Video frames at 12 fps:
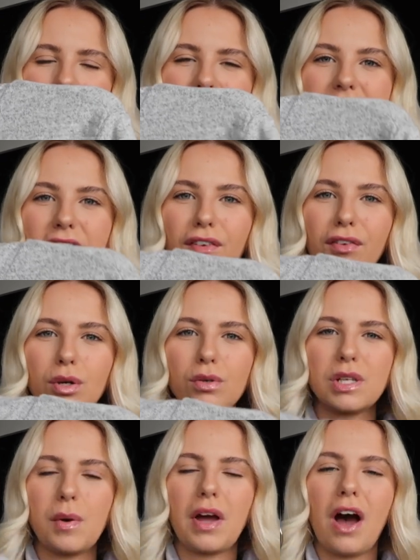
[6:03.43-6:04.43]
material,
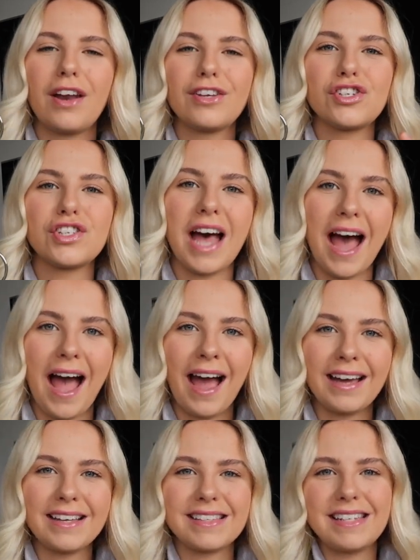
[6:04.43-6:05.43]
so it kind of just
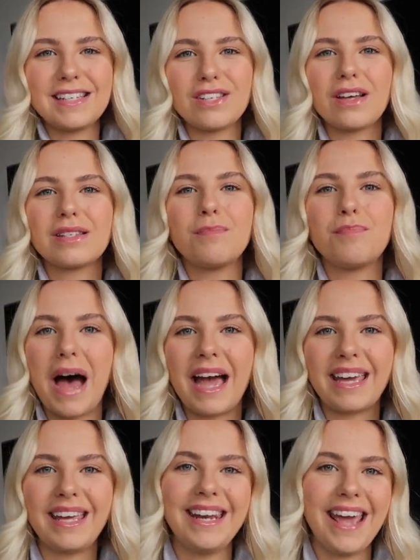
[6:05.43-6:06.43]
hangs and it's nice and
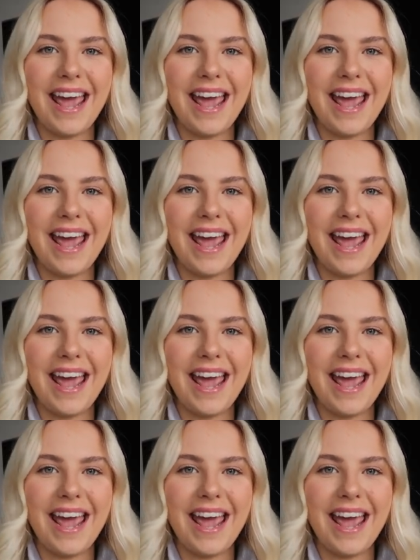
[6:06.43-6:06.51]
baggy and